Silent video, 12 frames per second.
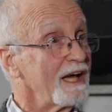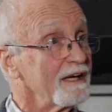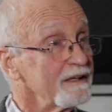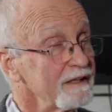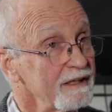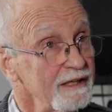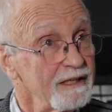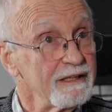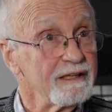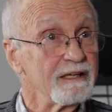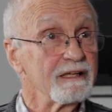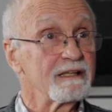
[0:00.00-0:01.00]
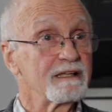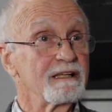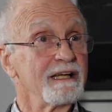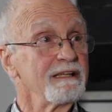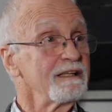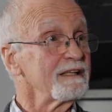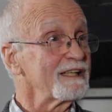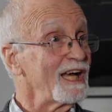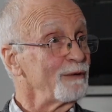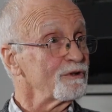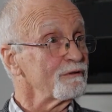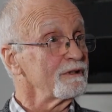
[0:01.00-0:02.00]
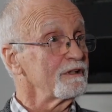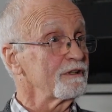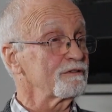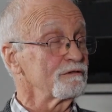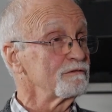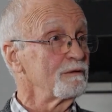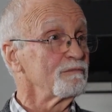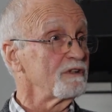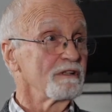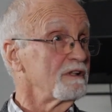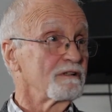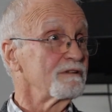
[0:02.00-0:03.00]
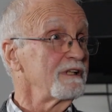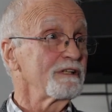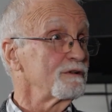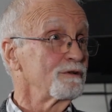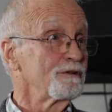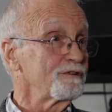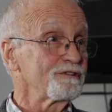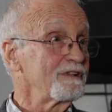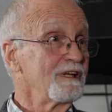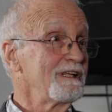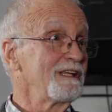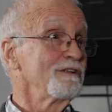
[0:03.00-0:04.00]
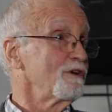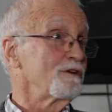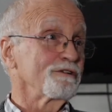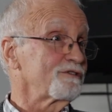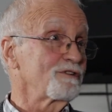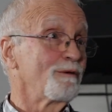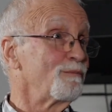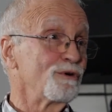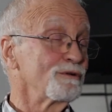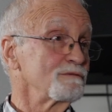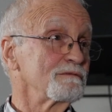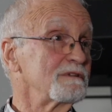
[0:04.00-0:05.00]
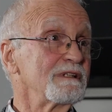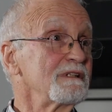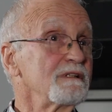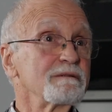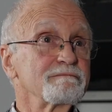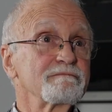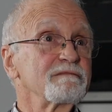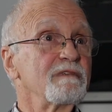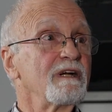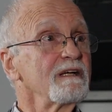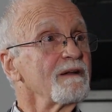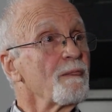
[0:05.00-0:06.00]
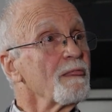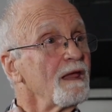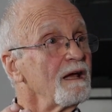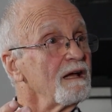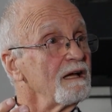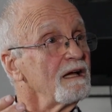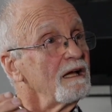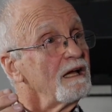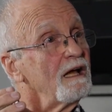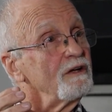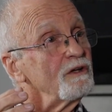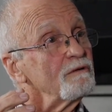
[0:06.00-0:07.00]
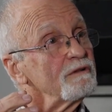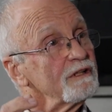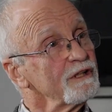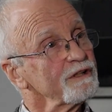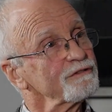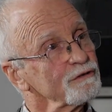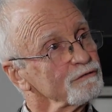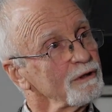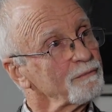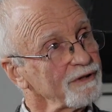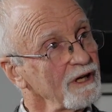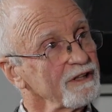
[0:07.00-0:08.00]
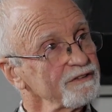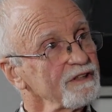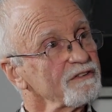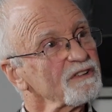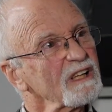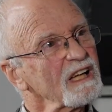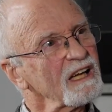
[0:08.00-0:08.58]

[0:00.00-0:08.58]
of that. And Glenn came to the rehearsal room with a degree course in the ensemble, right? And rehearsal room process